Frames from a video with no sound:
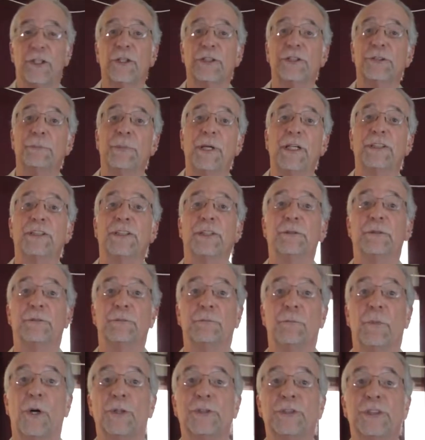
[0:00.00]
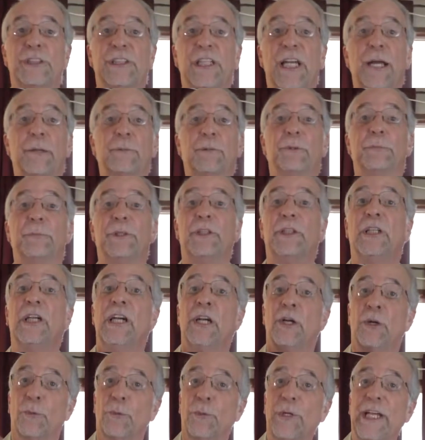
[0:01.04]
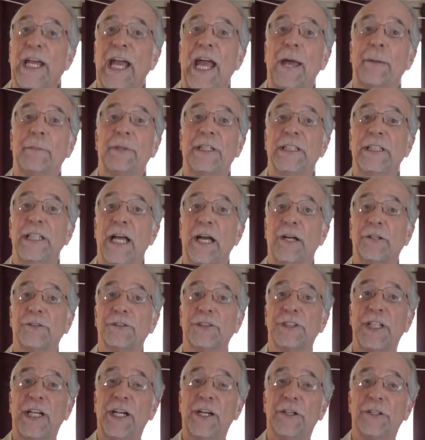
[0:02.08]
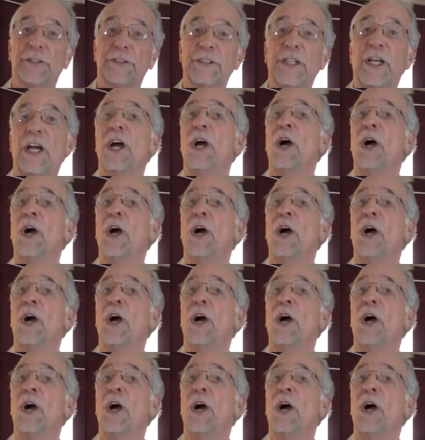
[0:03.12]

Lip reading: especially most of the time you'll be rehabbing downstairs,